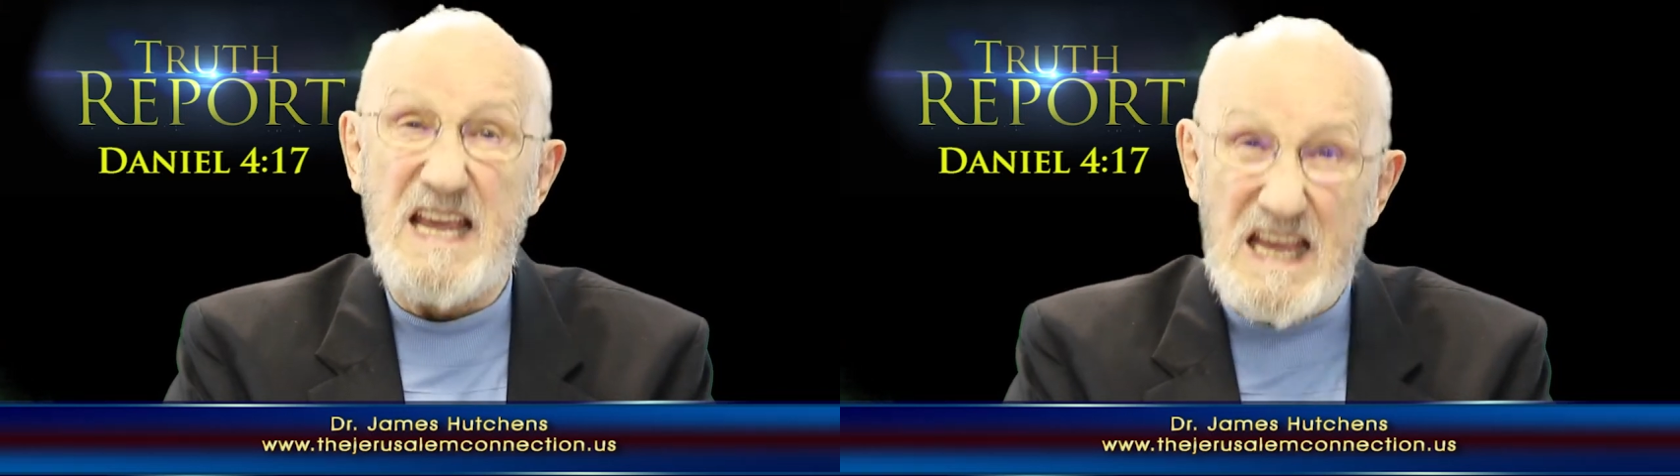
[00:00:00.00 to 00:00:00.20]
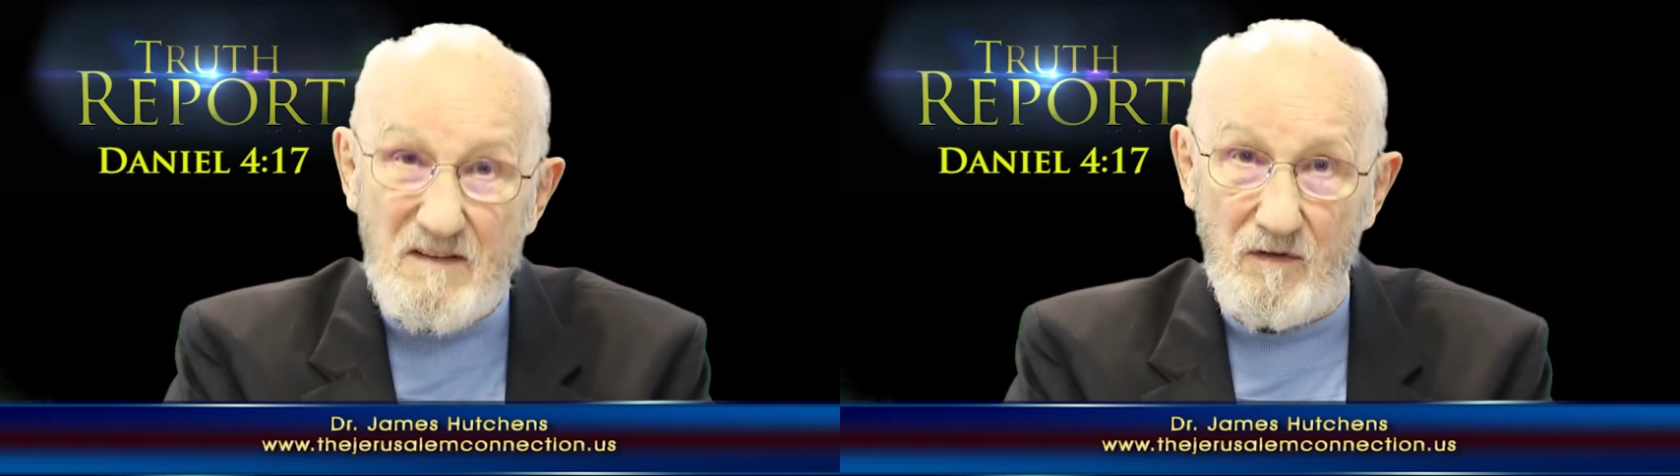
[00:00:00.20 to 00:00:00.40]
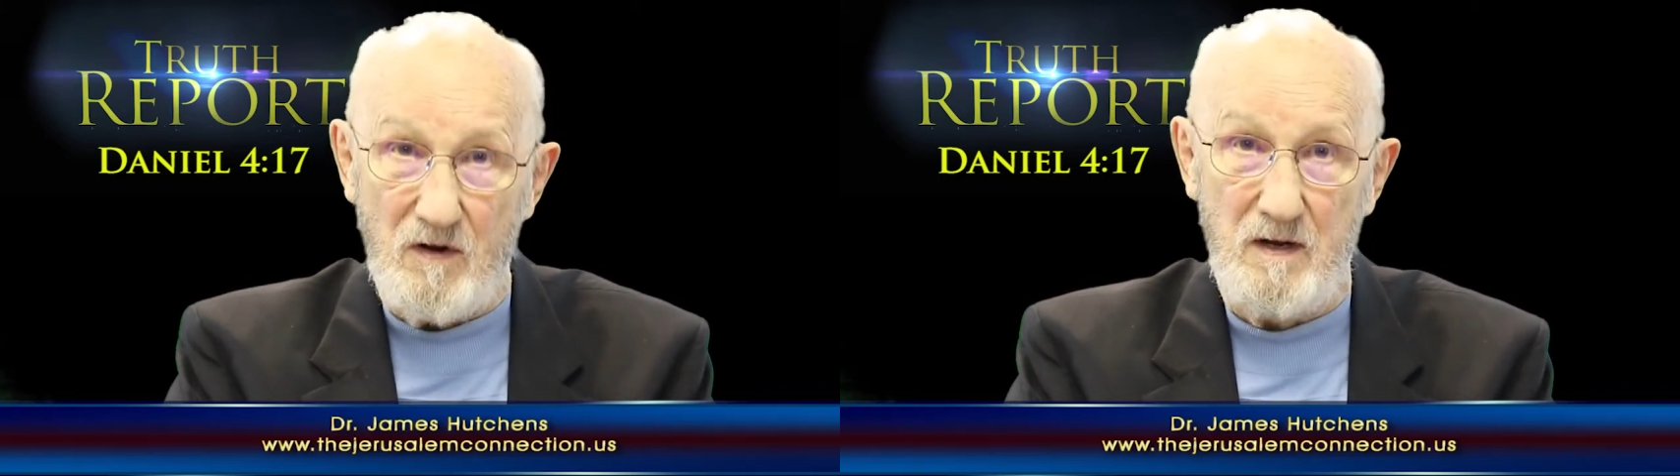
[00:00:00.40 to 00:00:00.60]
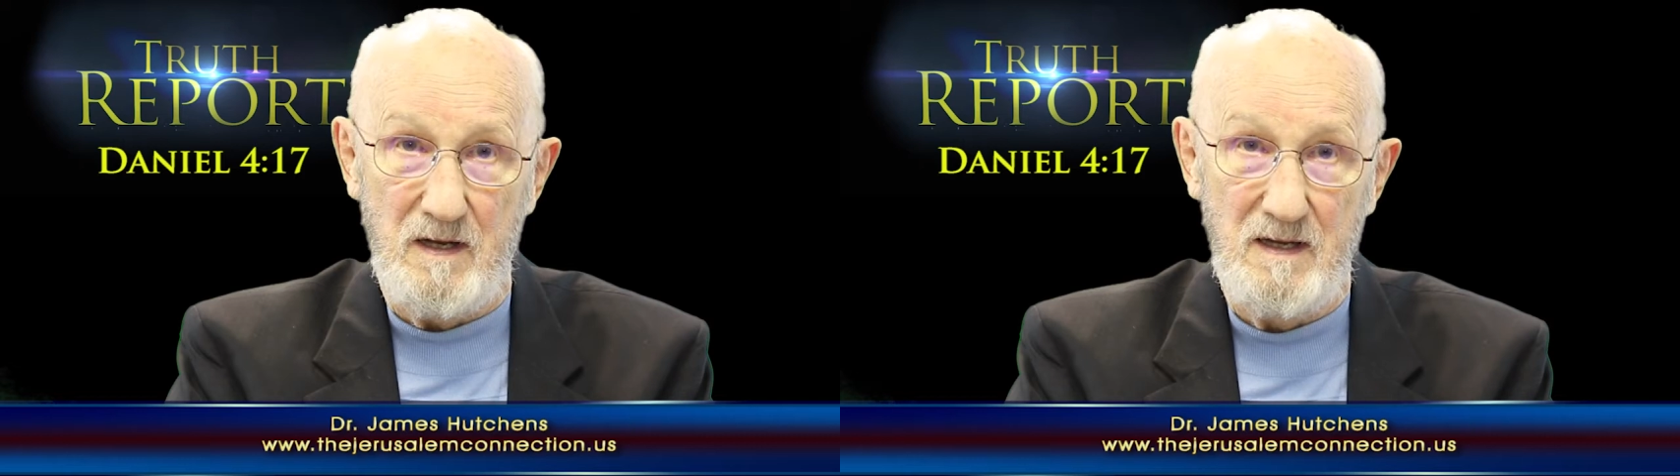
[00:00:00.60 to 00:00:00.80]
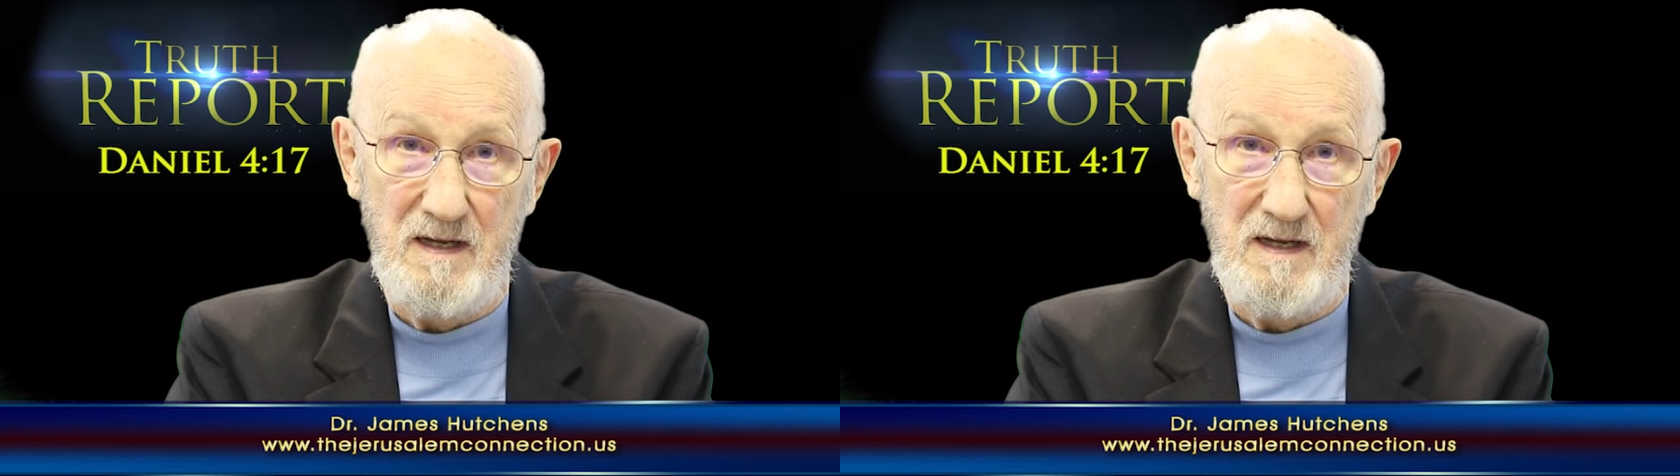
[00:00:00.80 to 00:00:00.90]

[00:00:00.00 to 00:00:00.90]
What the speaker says: evil,